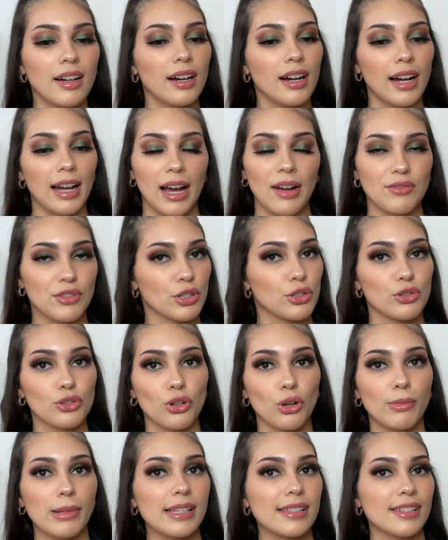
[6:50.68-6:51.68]
I have to
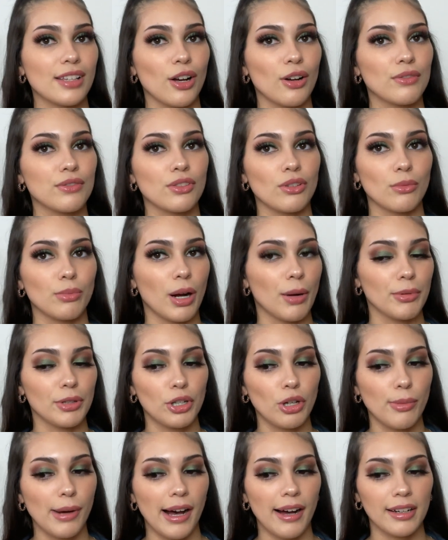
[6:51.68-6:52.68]
control myself. So I'll probably
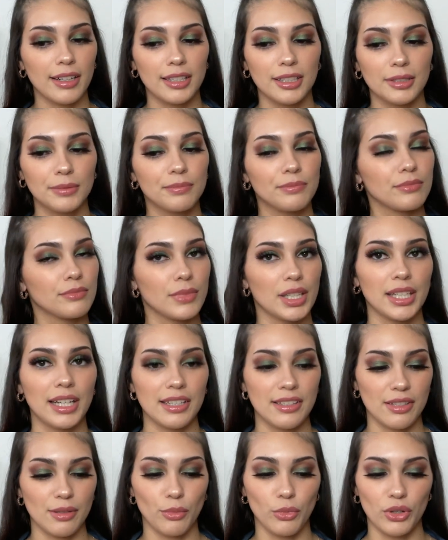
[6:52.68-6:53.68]
go back and
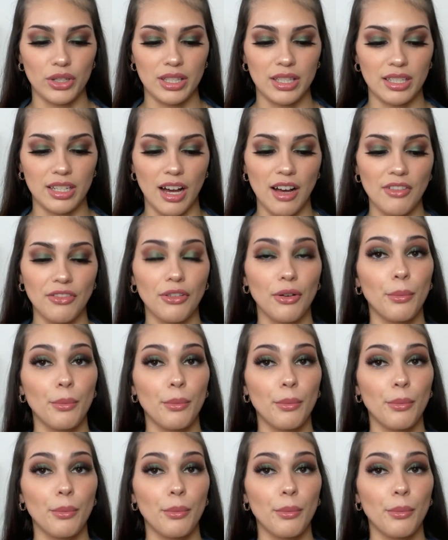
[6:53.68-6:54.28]
get some more stuff.